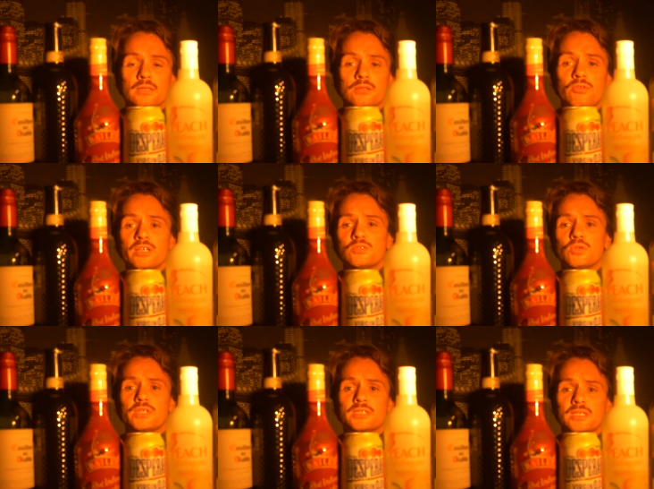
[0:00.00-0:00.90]
The reason
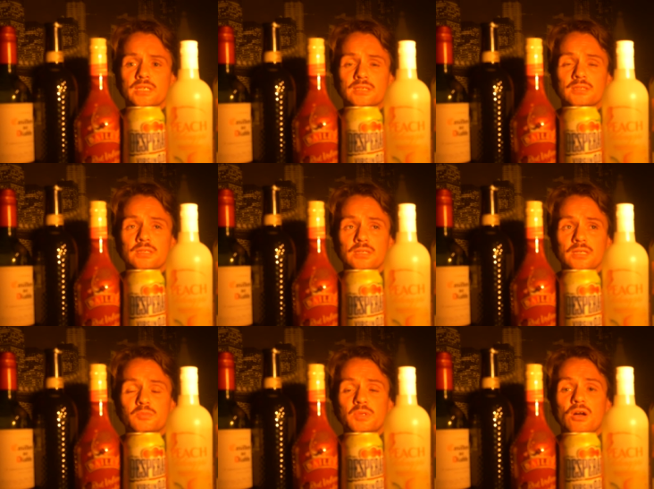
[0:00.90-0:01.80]
why this is,
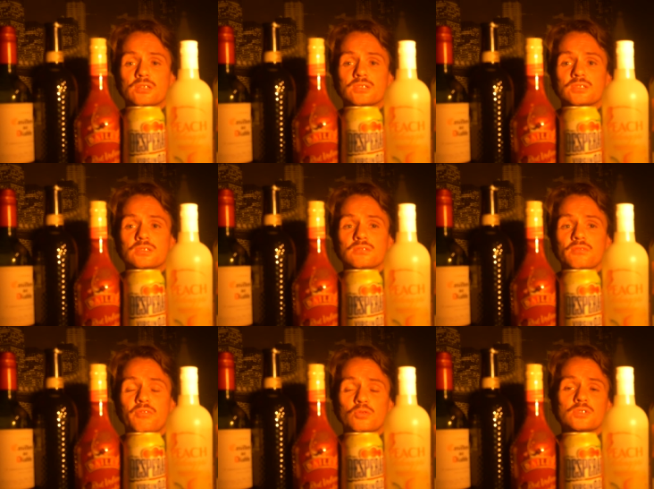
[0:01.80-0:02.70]
is because
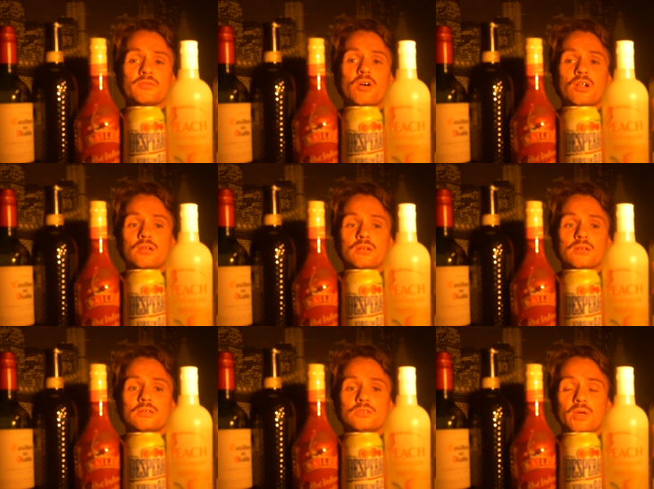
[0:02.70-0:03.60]
first of all,
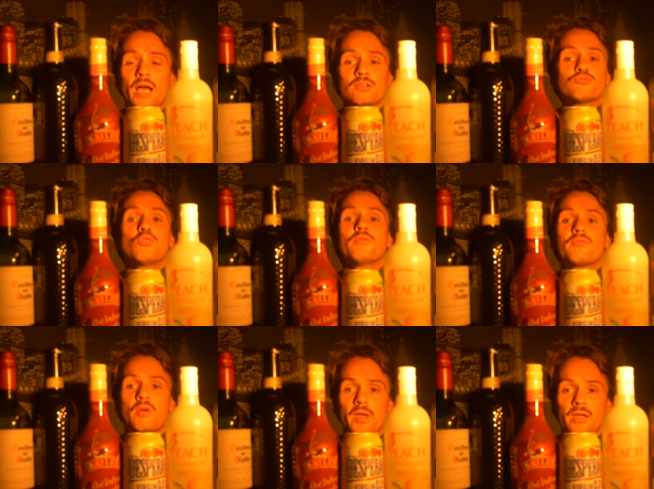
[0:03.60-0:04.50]
you can't run
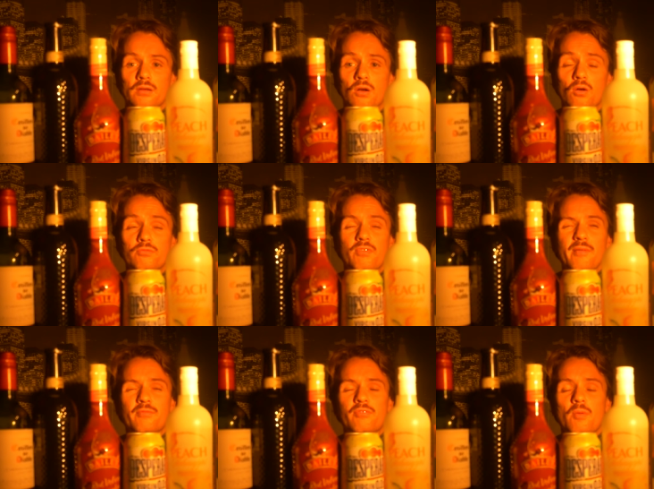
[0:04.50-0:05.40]
from it. I've
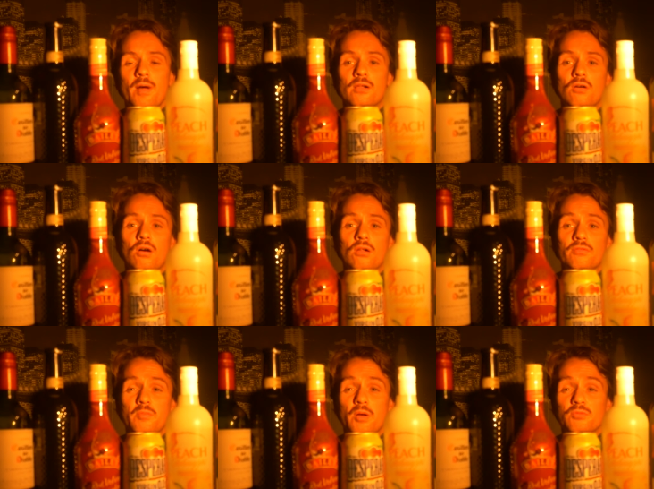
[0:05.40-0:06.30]
ran from alcohol
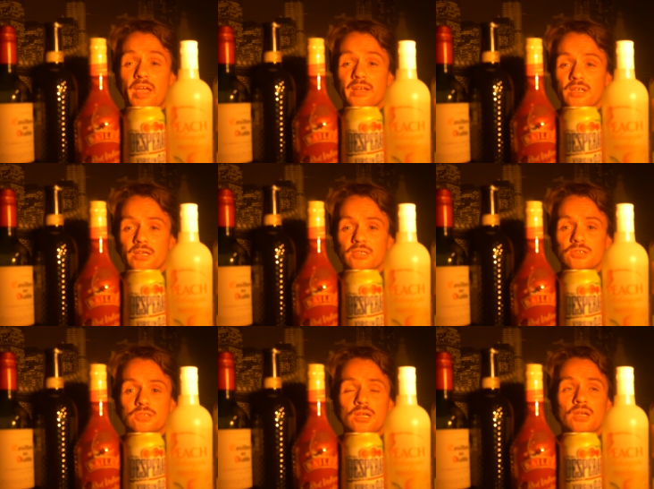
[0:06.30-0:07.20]
for about 10
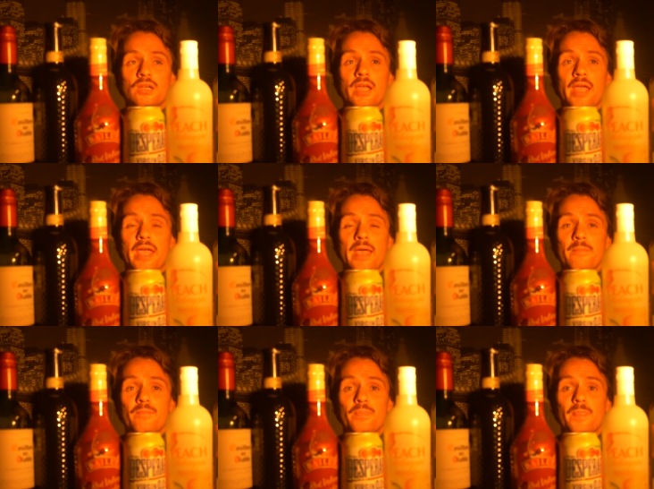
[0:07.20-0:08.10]
years.
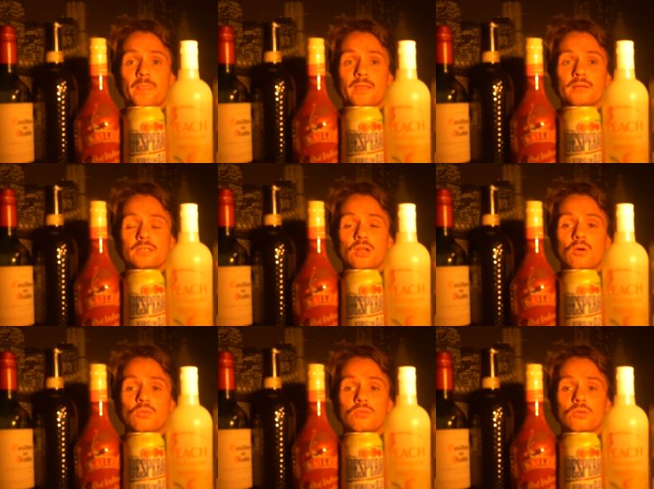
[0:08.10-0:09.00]
and um, you
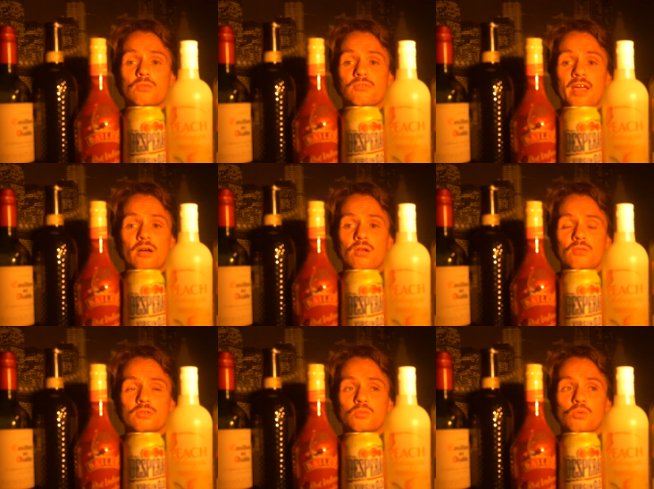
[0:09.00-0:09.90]
know, I've ran all
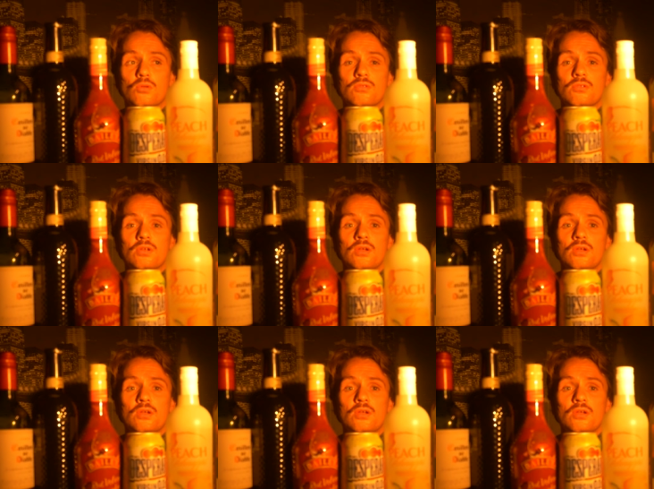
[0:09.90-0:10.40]
over the world.